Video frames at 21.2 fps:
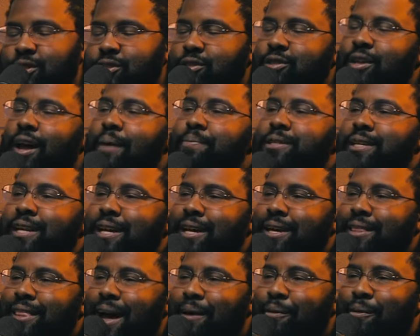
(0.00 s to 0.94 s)
just stop seeing
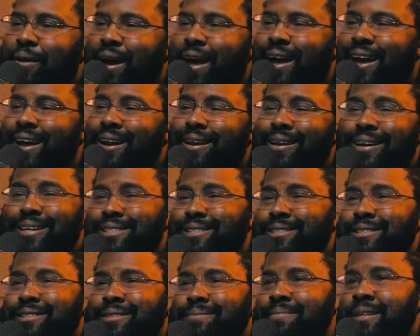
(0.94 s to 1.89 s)
it that way. And it
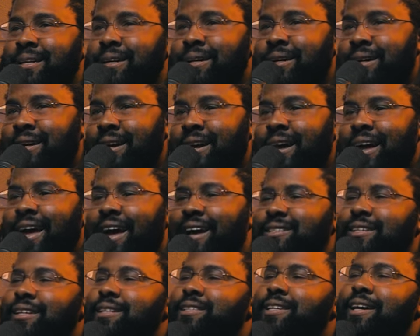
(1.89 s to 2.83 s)
just,
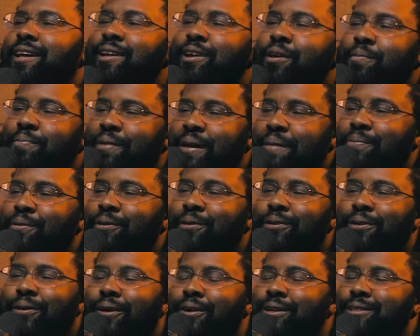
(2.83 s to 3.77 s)
it's like telling your sure.
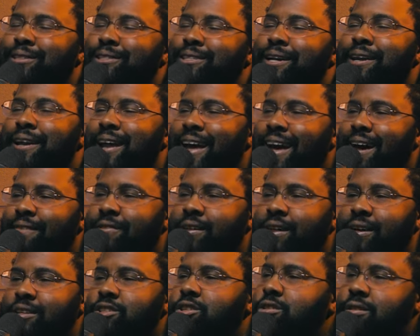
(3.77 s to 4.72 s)
people on Sunday, I
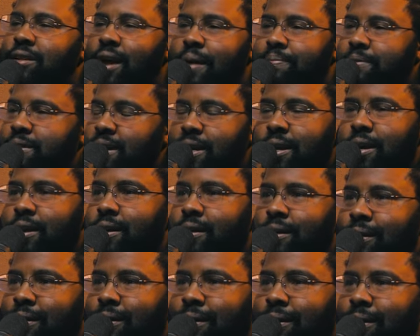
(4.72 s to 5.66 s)
feel like, just stop
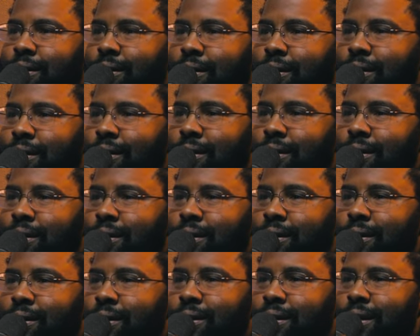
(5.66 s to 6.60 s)
sinning. Mm -hmm.
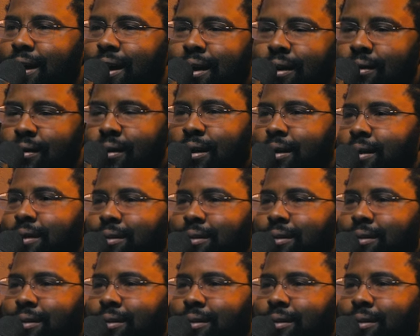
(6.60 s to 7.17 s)
And